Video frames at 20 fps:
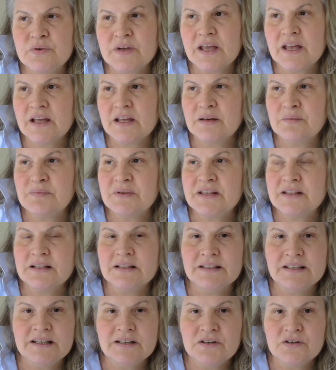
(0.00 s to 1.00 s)
can be the
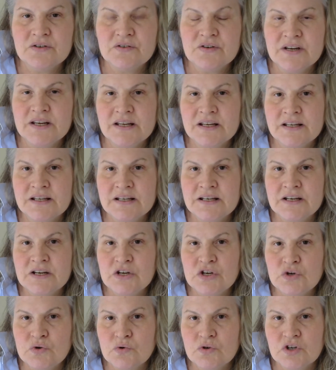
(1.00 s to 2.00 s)
leader in
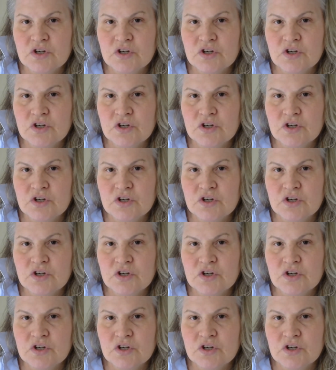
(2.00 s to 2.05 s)
your